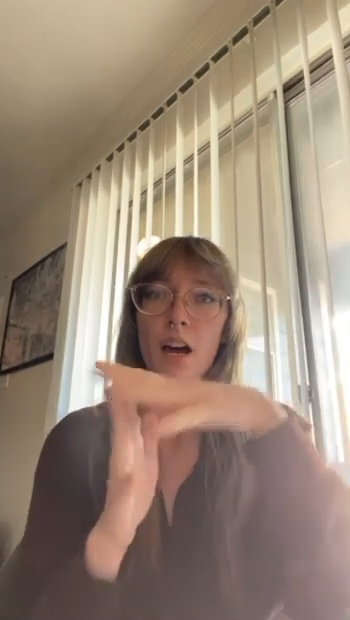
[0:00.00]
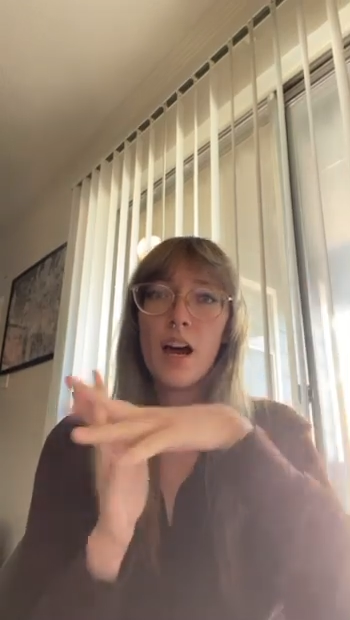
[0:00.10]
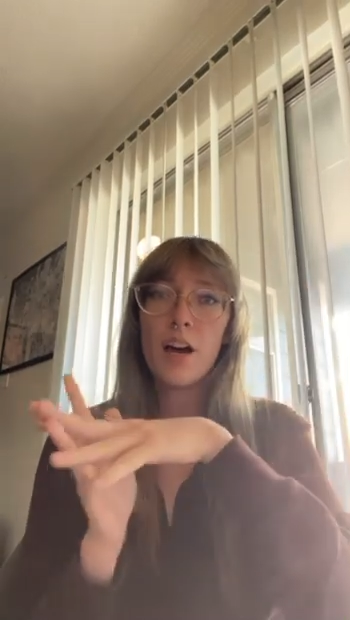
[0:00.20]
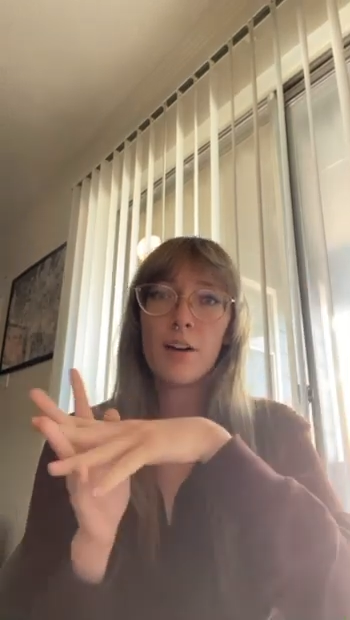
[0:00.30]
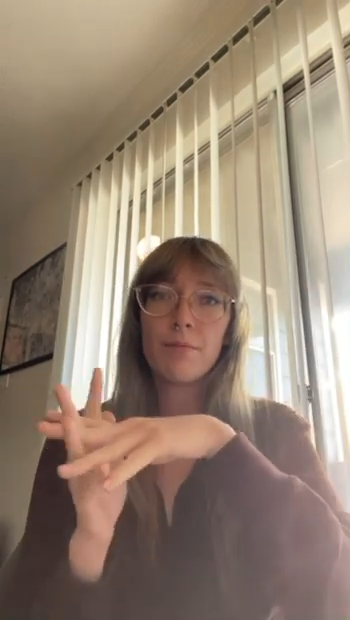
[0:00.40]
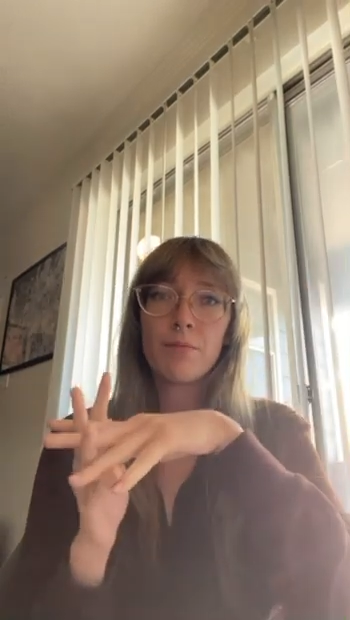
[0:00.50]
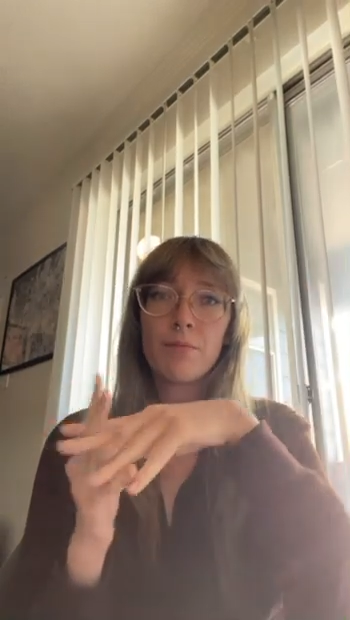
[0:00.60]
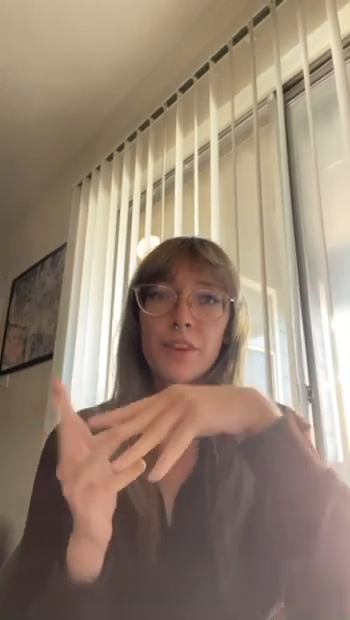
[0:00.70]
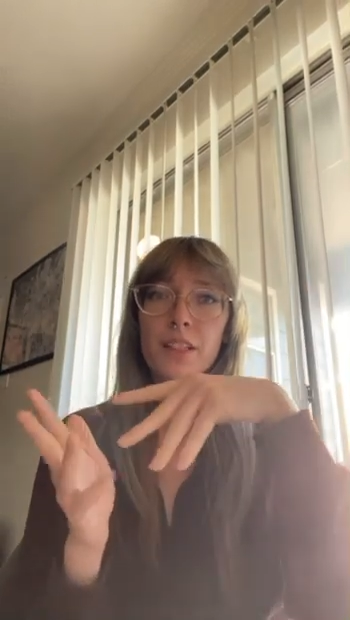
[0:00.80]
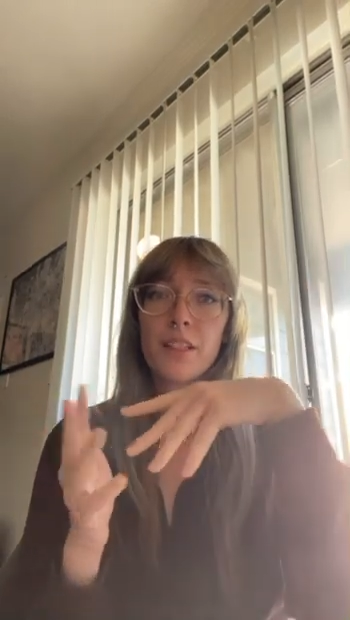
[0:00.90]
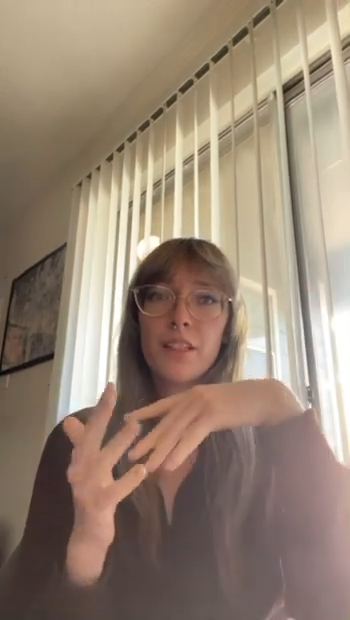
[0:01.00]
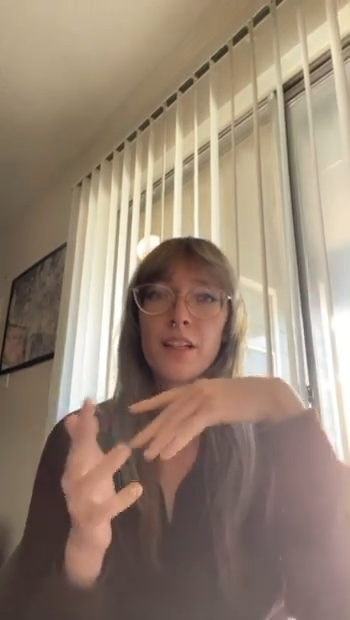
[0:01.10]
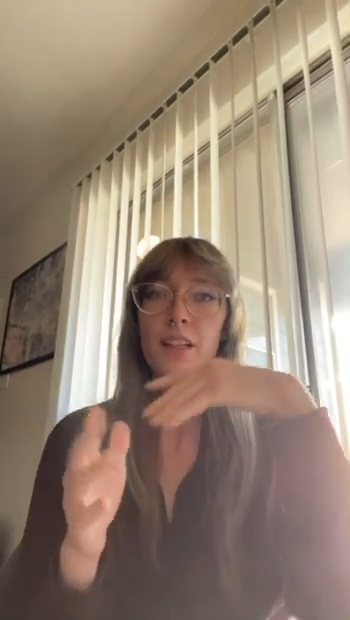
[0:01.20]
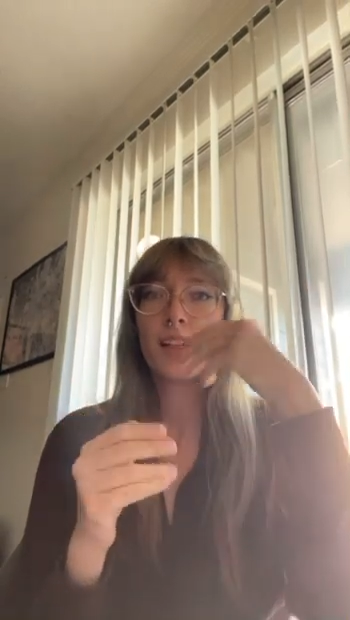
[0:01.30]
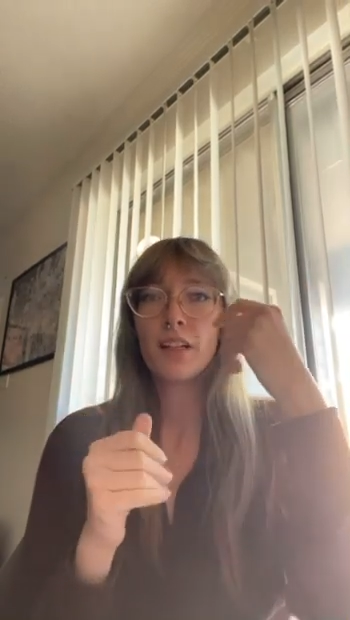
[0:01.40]
Um,
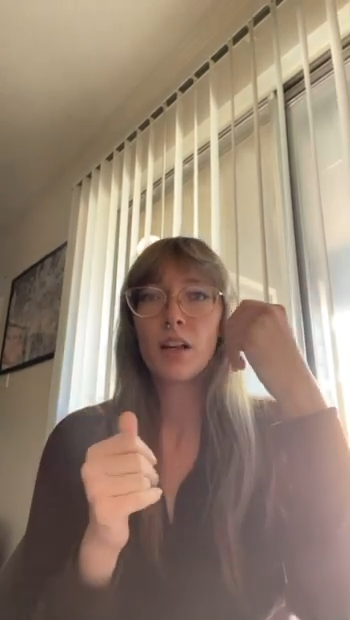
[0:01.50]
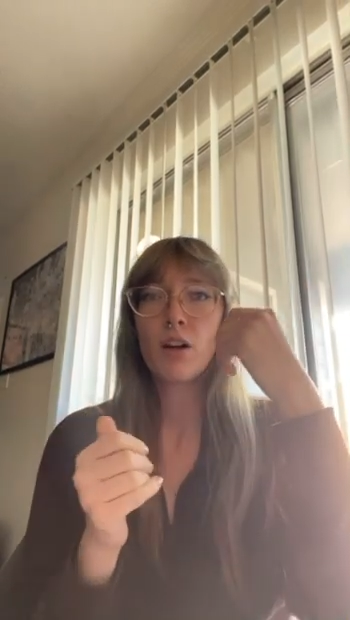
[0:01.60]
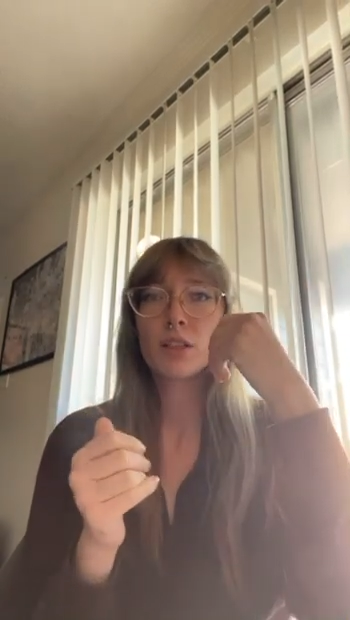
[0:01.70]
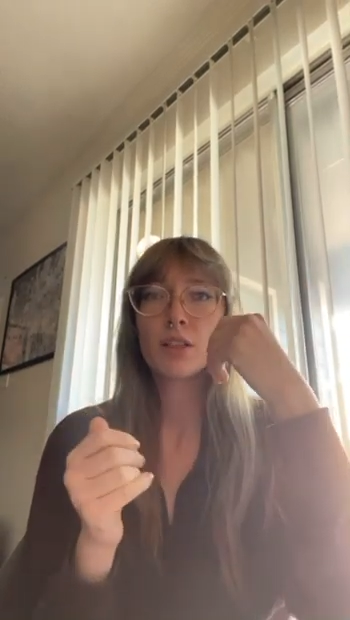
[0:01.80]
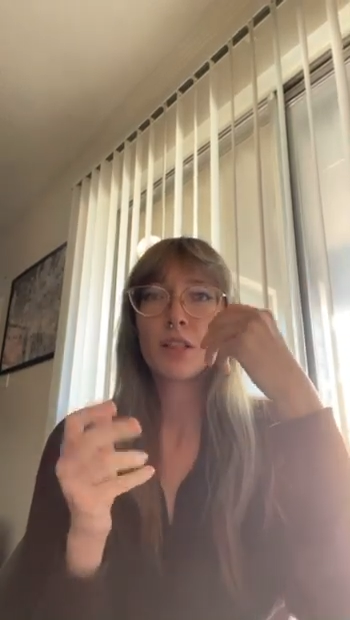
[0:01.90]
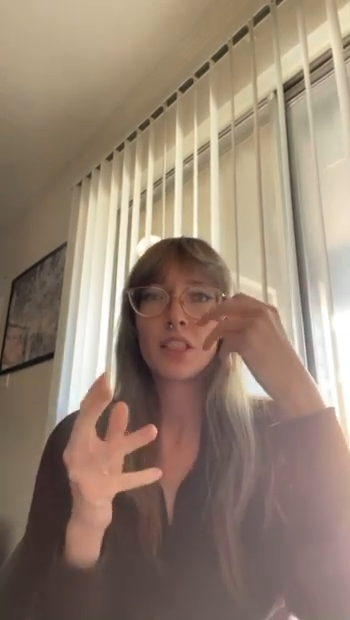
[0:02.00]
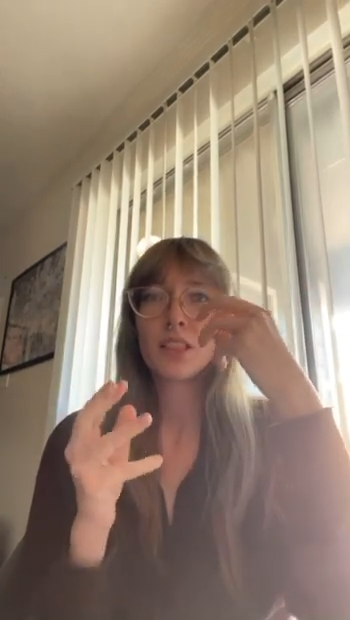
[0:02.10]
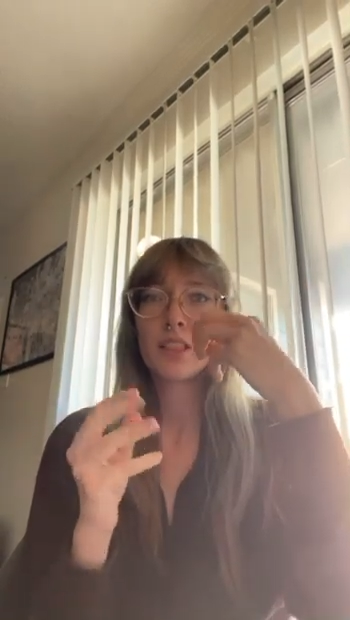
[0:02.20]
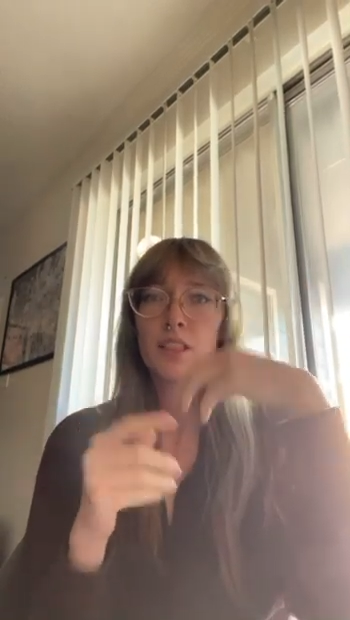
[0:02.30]
and it can also adjust